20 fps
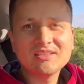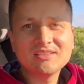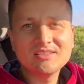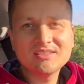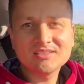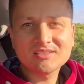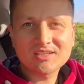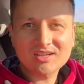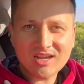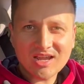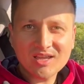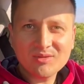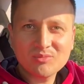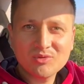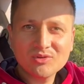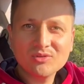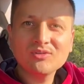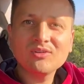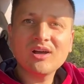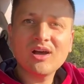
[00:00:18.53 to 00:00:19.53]
describe
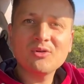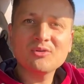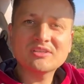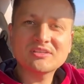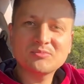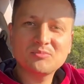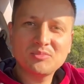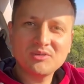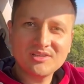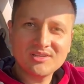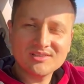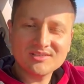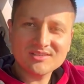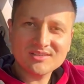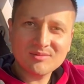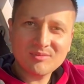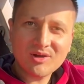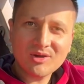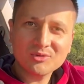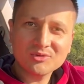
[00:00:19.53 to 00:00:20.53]
you our
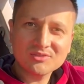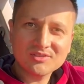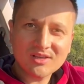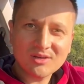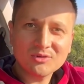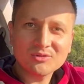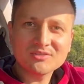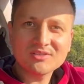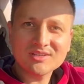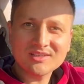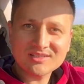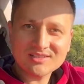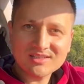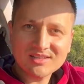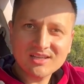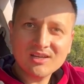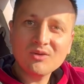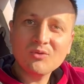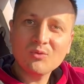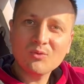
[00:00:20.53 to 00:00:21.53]
experience about our
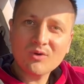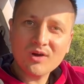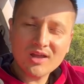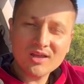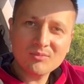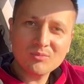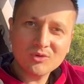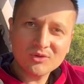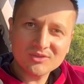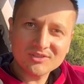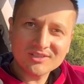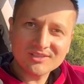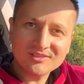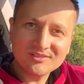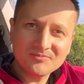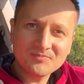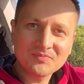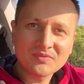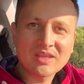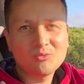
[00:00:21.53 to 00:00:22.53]
Tesla Y
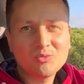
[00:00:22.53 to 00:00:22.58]
model.